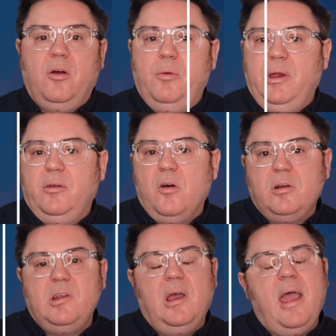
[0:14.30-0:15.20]
the career
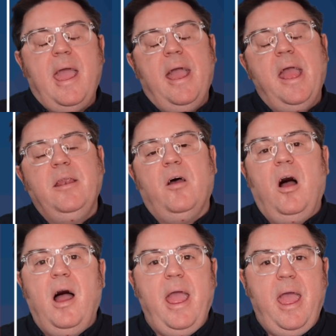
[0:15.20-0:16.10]
doctor, and
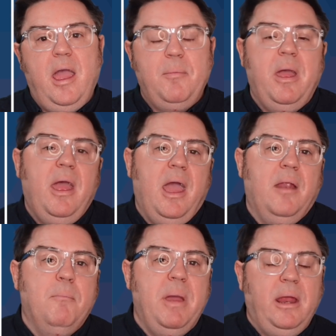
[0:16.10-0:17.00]
I am
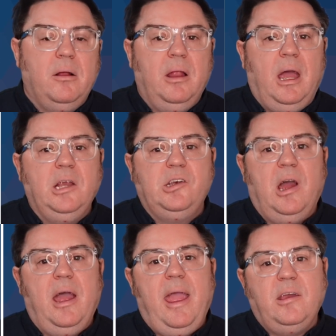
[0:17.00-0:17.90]
a medical
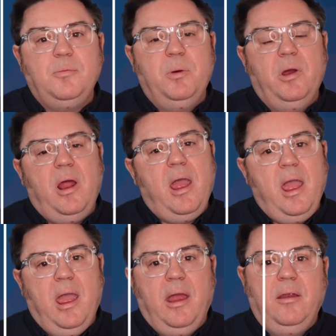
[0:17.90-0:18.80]
HR expert
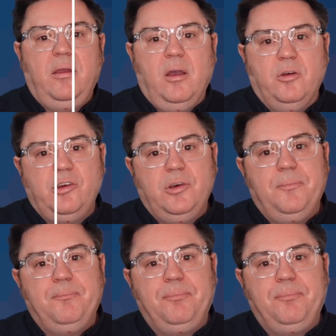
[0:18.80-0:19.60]
and coach.